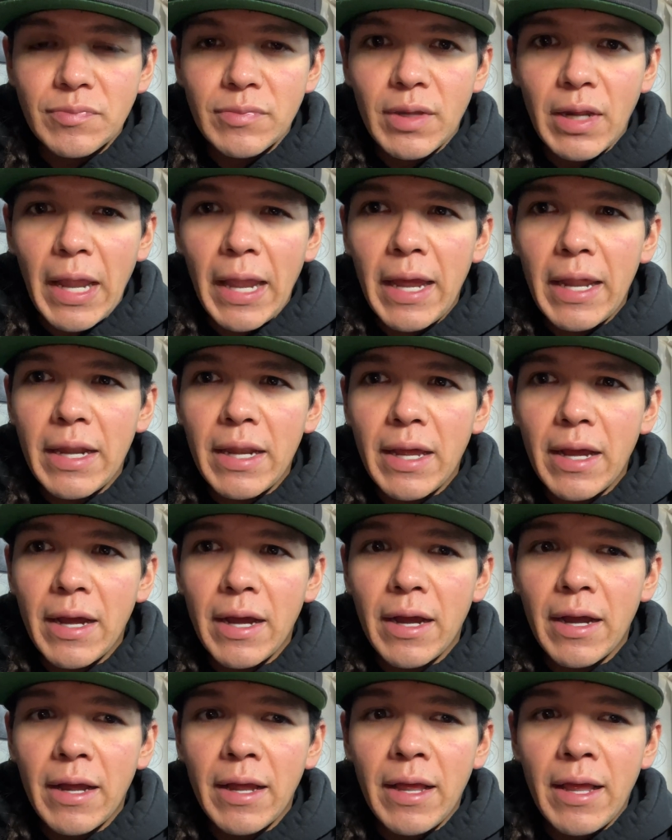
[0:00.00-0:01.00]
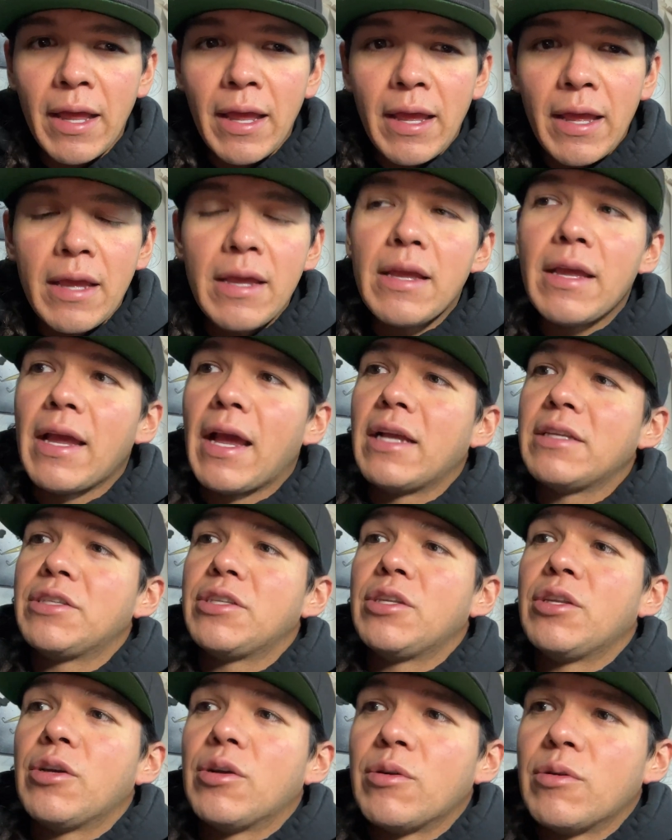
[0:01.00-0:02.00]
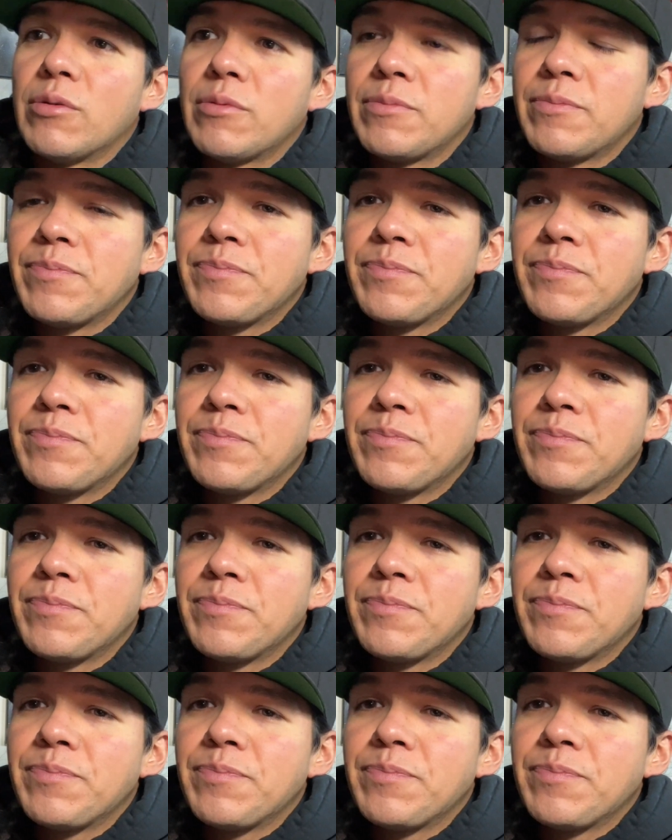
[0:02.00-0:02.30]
And as you know,